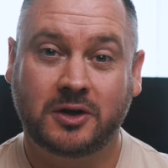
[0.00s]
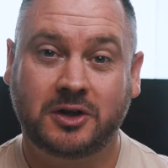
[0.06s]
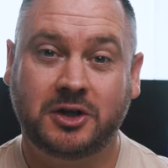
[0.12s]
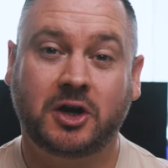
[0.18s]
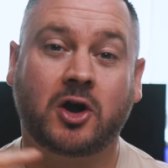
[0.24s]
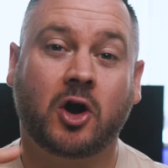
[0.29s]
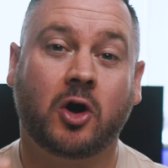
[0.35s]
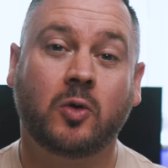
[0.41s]

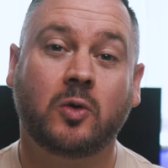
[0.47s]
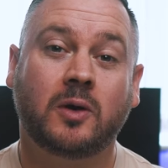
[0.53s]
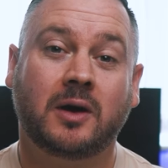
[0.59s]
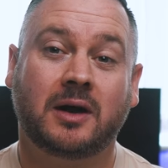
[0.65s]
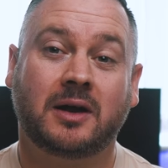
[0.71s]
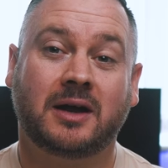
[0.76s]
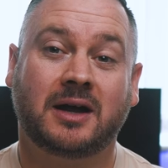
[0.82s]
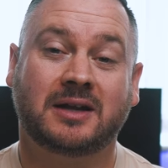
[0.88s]
you go
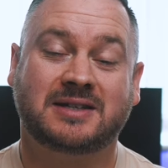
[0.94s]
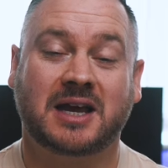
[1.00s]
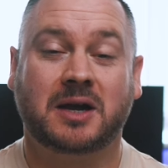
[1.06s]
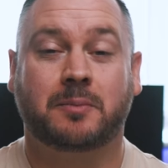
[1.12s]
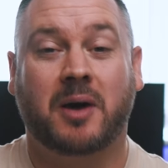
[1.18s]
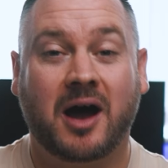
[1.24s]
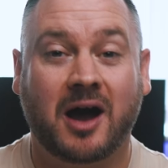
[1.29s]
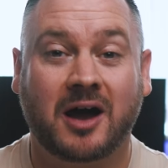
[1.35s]
and
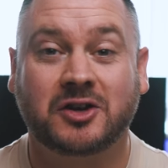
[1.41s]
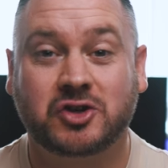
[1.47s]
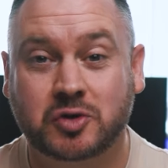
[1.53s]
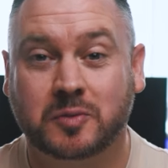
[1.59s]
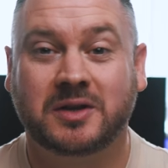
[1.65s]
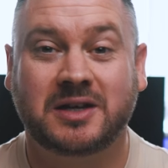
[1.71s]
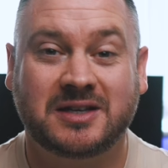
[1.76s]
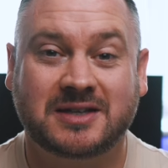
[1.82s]
take part in
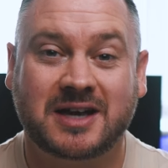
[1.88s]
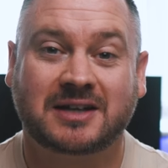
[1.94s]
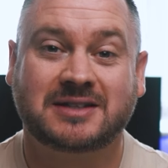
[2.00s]
some of these